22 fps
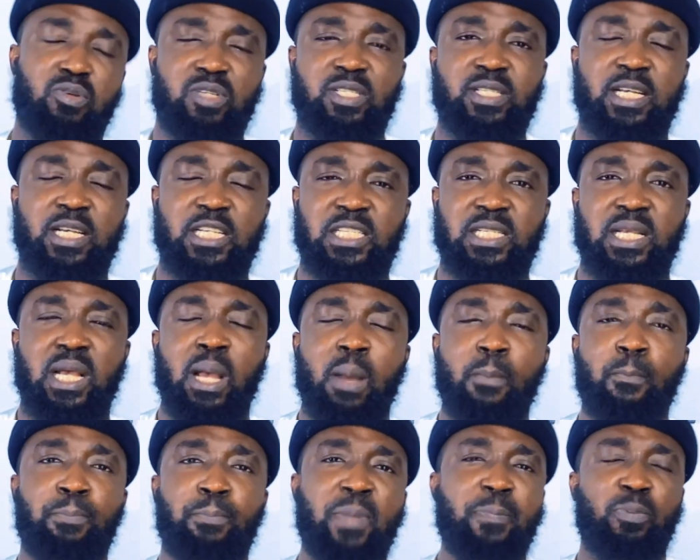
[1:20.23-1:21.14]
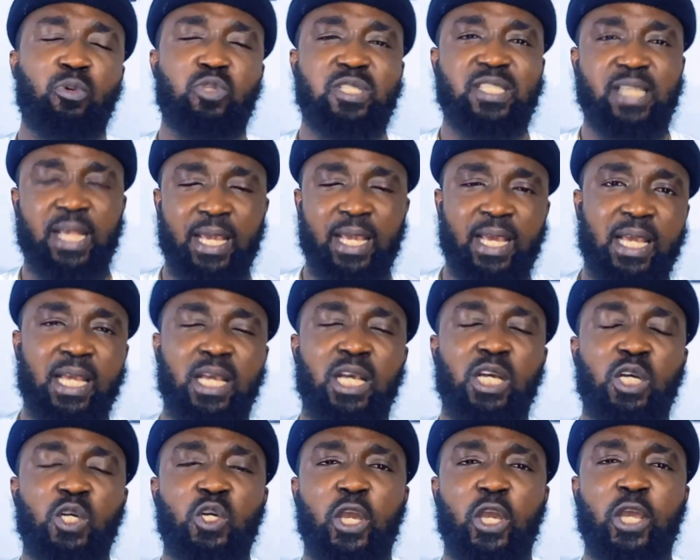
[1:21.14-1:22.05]
process people take
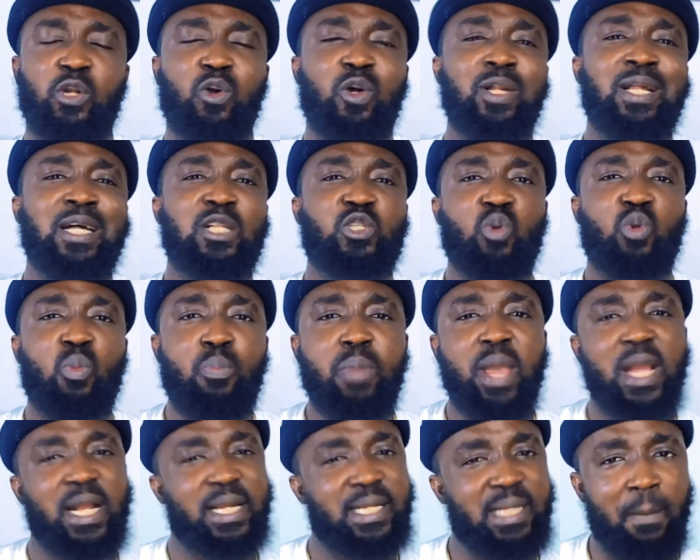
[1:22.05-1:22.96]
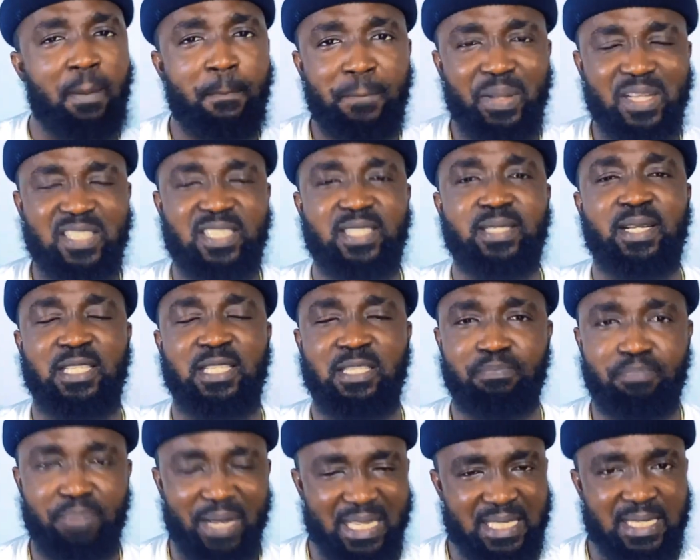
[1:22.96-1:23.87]
in order to make their
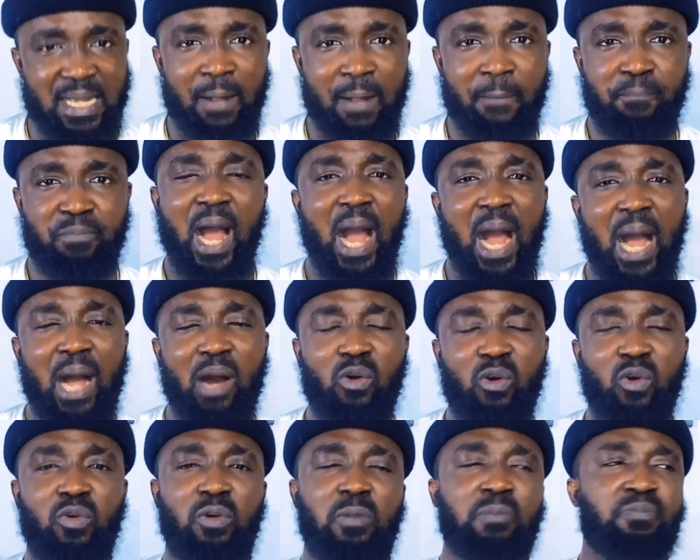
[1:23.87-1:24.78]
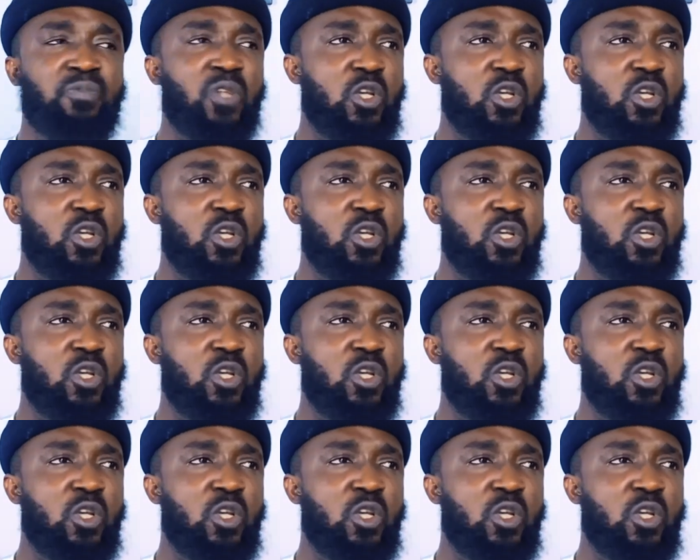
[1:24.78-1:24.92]
business better. How?